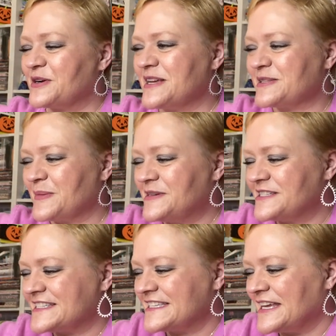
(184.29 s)
Okay, so let me
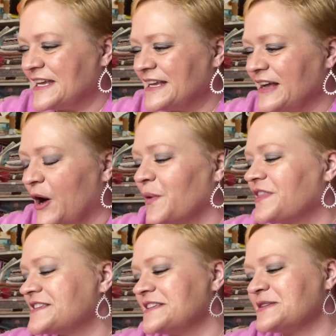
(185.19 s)
just see. Oh,
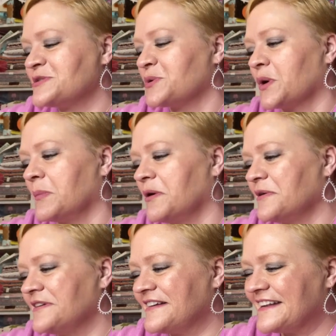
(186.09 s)
this is adorable.